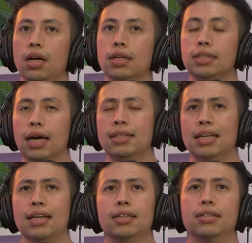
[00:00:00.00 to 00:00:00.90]
Is, is
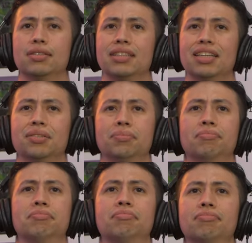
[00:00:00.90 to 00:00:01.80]
that the
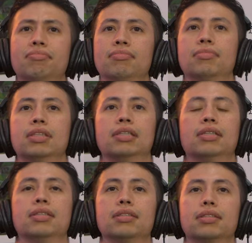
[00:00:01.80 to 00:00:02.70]
same
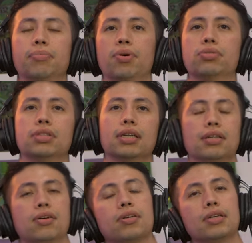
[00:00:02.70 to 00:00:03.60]
post? Yeah. Same post?
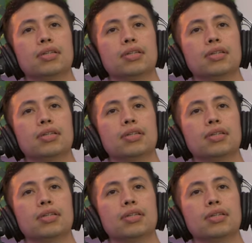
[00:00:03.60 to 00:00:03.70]
Yeah? yeah. Okay.